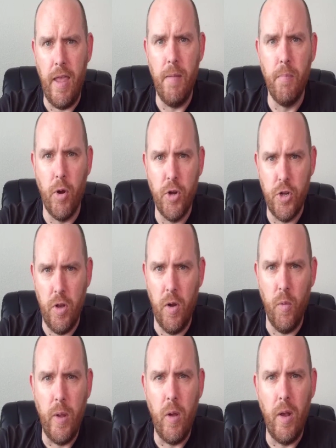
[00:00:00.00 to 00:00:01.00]
martial
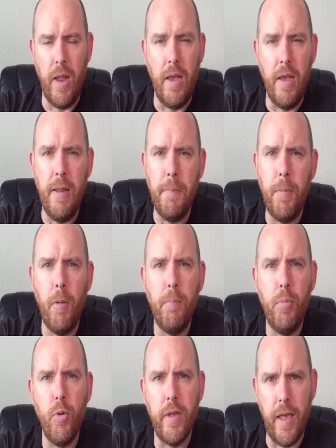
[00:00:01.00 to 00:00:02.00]
art. We call it a Ninpo
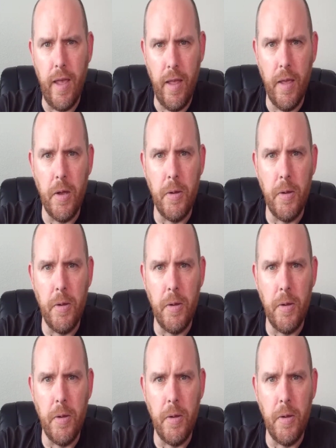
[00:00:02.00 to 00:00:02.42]
Buge.